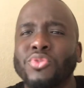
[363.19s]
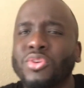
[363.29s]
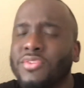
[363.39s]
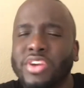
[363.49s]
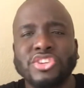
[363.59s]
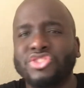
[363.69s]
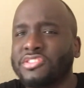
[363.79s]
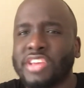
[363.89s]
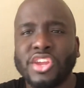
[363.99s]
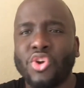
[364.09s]
You could have raised your
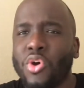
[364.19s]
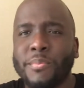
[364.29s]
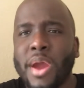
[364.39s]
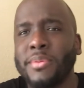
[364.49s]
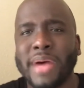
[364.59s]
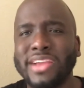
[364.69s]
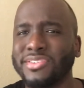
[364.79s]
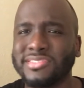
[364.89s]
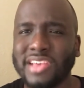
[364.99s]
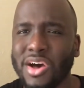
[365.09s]
son in your own apartment by
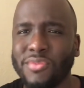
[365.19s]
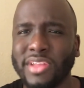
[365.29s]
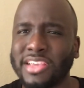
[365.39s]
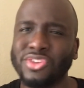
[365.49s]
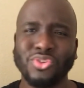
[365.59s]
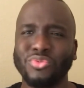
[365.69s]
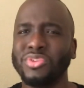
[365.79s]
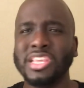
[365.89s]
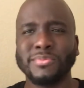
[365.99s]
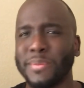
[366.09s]
yourself. Like, you don't
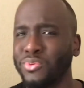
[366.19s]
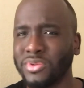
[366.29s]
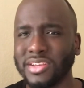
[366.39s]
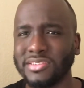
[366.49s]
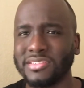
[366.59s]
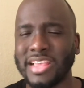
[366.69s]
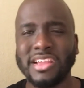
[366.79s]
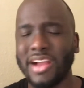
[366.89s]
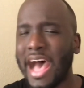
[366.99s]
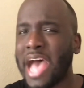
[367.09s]
need the Maputlas. And
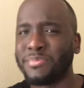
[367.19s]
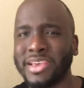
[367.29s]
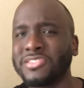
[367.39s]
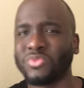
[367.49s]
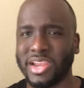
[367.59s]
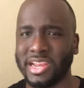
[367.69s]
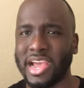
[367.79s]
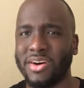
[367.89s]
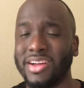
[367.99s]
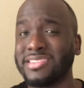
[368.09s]
they're a hot mess right
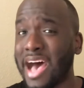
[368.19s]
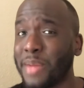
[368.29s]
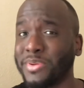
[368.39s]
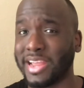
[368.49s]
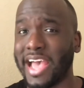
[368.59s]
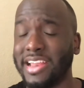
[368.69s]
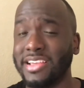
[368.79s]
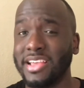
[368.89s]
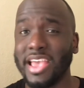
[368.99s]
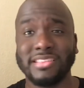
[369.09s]
now, on top of that.
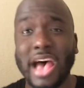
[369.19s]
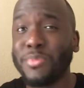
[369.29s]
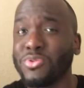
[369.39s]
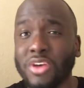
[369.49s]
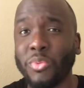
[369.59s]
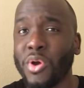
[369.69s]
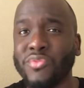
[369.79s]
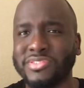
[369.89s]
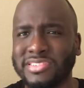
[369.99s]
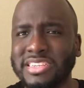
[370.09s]
And Tabo was all the way
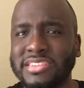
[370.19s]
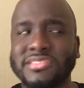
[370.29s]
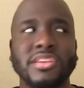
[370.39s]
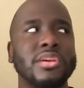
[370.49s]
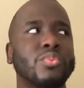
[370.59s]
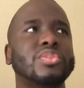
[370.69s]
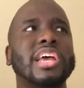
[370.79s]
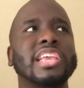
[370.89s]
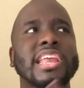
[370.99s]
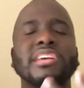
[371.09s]
overseas, which
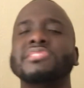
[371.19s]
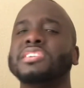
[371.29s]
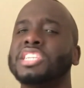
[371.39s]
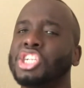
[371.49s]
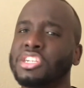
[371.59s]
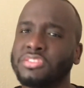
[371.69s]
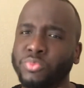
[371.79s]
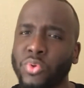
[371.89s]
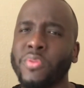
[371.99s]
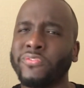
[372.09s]
I get it. It's good that she
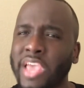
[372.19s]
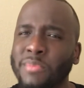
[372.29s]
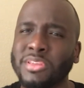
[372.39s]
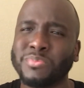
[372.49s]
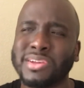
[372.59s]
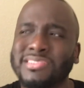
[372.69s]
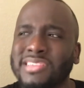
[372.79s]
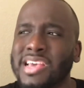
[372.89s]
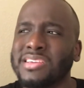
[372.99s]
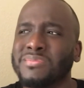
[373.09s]
support with family, but it's
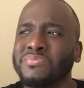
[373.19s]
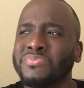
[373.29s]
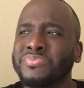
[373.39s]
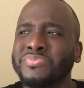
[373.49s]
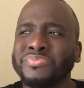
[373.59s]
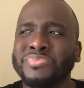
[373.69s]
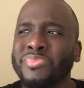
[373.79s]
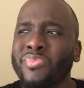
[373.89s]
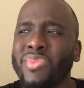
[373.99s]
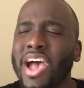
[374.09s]
like,
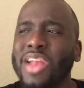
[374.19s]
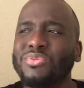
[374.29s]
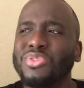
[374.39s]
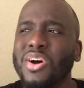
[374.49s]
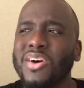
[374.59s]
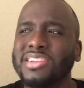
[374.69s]
I don't know.